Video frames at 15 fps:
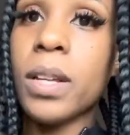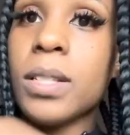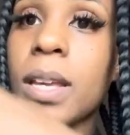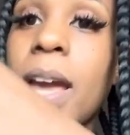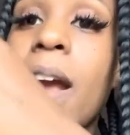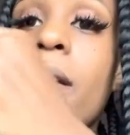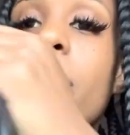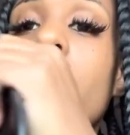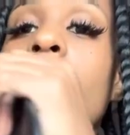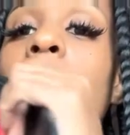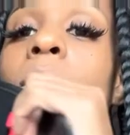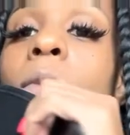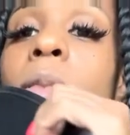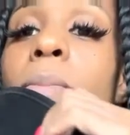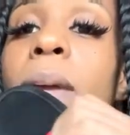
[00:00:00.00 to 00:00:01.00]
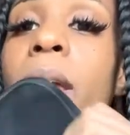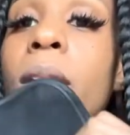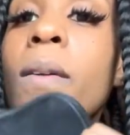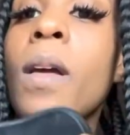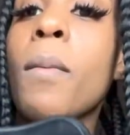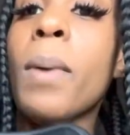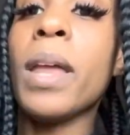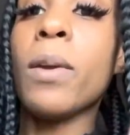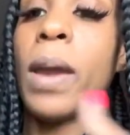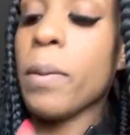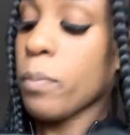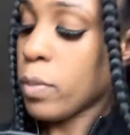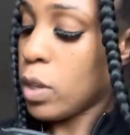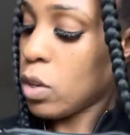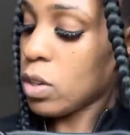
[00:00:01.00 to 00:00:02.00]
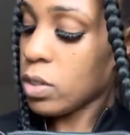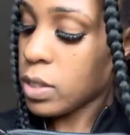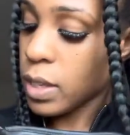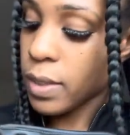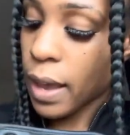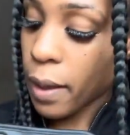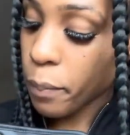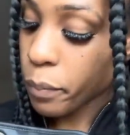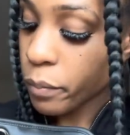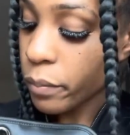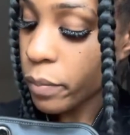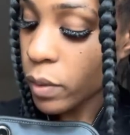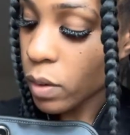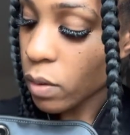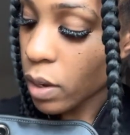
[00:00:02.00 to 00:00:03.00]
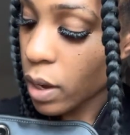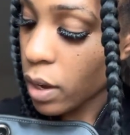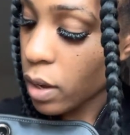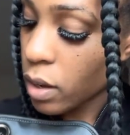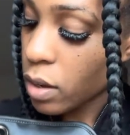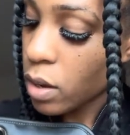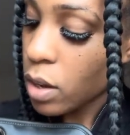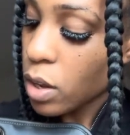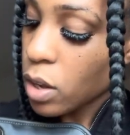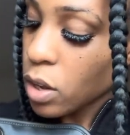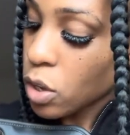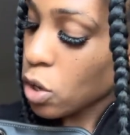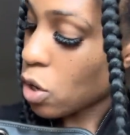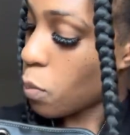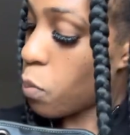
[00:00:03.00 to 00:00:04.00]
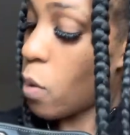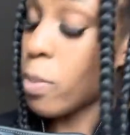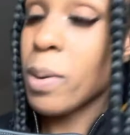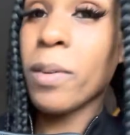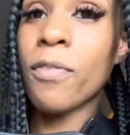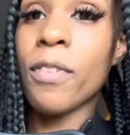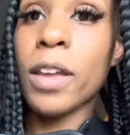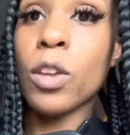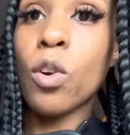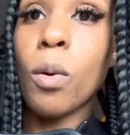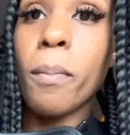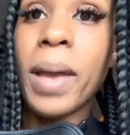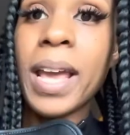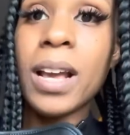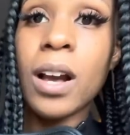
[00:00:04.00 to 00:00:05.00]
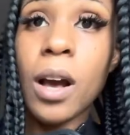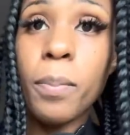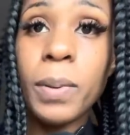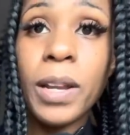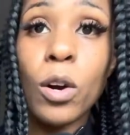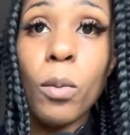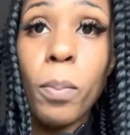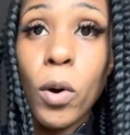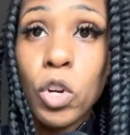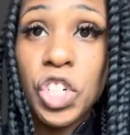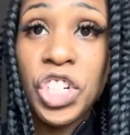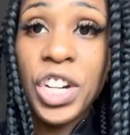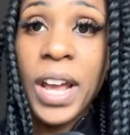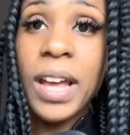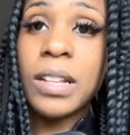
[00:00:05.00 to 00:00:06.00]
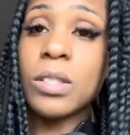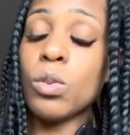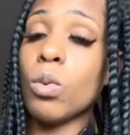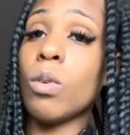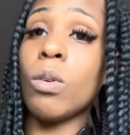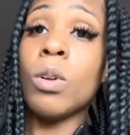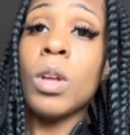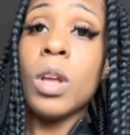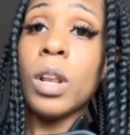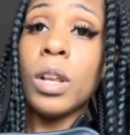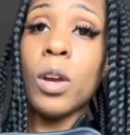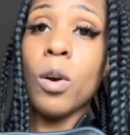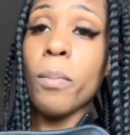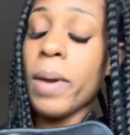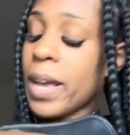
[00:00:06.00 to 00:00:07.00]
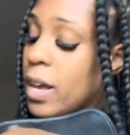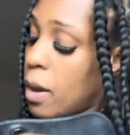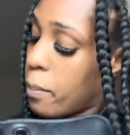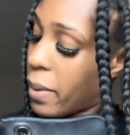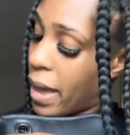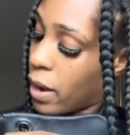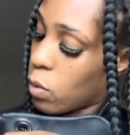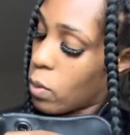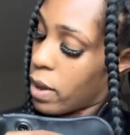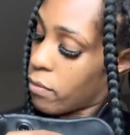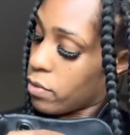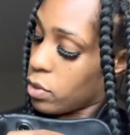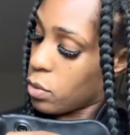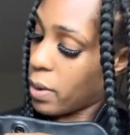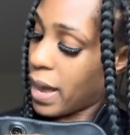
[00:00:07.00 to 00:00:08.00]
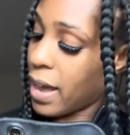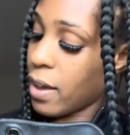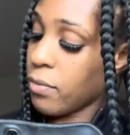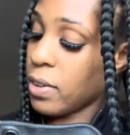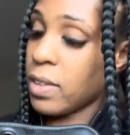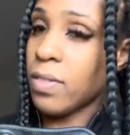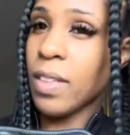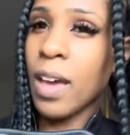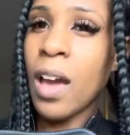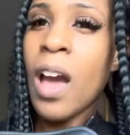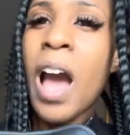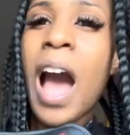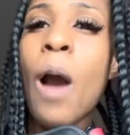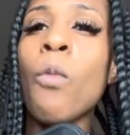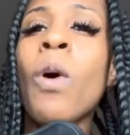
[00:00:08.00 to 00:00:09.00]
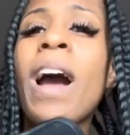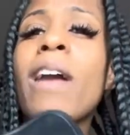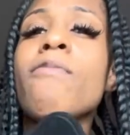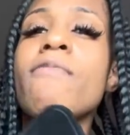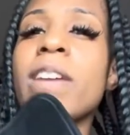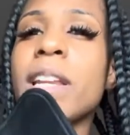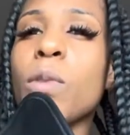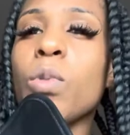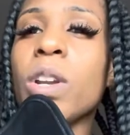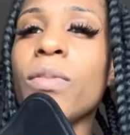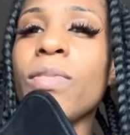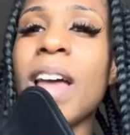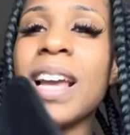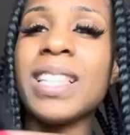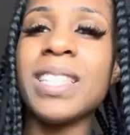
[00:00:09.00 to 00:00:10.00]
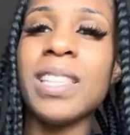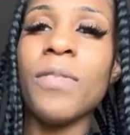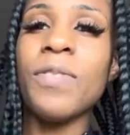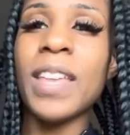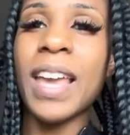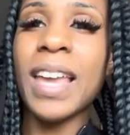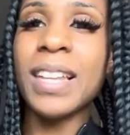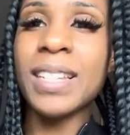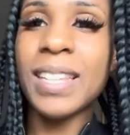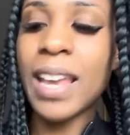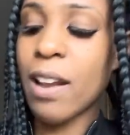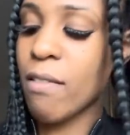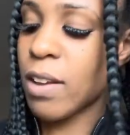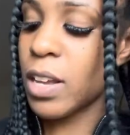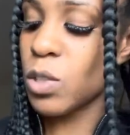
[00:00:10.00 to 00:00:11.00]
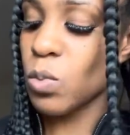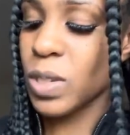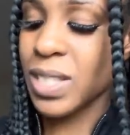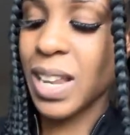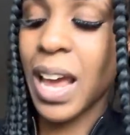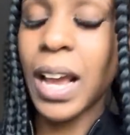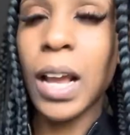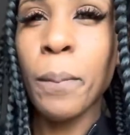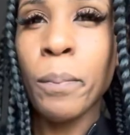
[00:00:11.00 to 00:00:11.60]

to carry with me. But anyway, you can see that, okay? You could probably fit your makeup, little pochette or little makeup bag, whatever you have in there. What I really would have liked is if the interiors was like